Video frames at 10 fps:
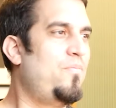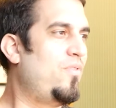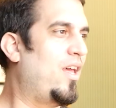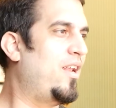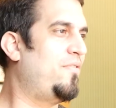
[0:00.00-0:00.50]

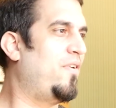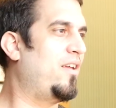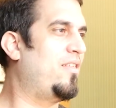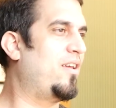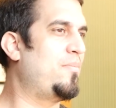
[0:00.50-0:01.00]
Then if I
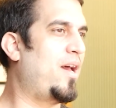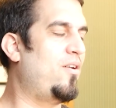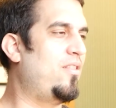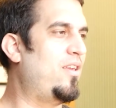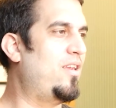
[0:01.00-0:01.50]
think
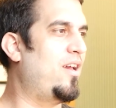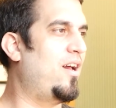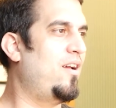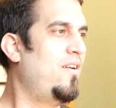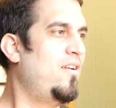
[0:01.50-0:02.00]
about
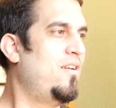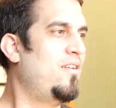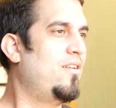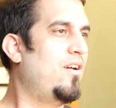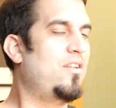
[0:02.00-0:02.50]
the
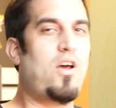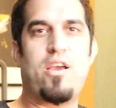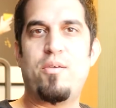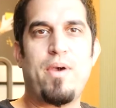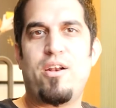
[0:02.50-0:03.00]

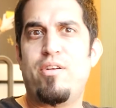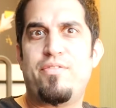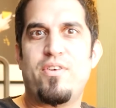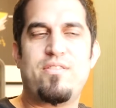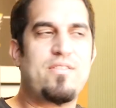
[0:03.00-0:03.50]
documentary,
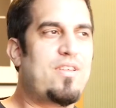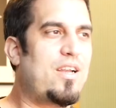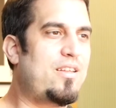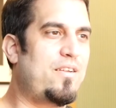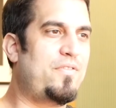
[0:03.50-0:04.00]
for instance, that
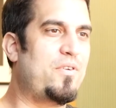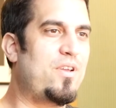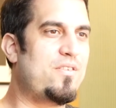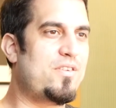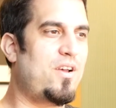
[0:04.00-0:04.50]
I did a few
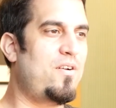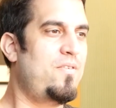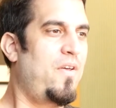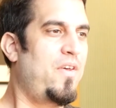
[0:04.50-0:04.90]
years ago,